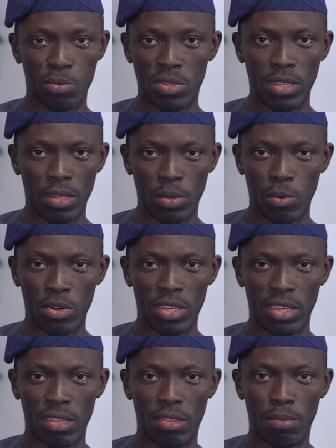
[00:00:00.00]
within a 1
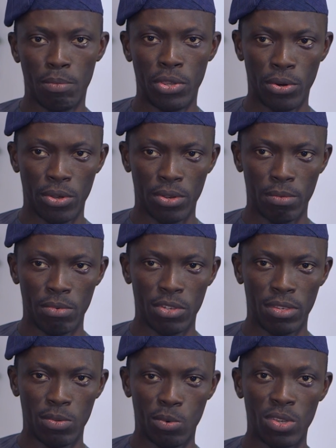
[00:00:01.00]
year period,
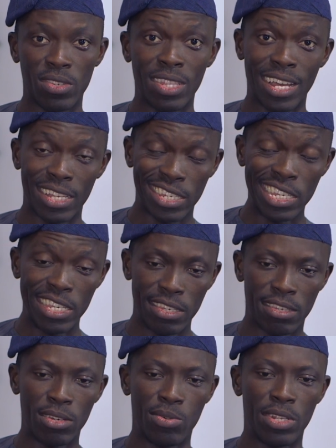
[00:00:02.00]
but it wasn't that
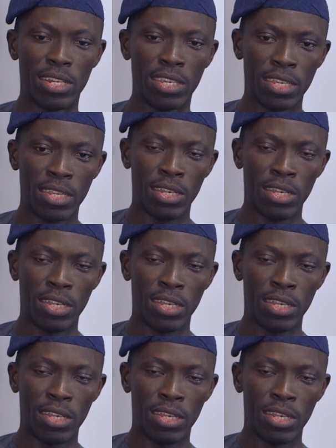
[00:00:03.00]
easy really.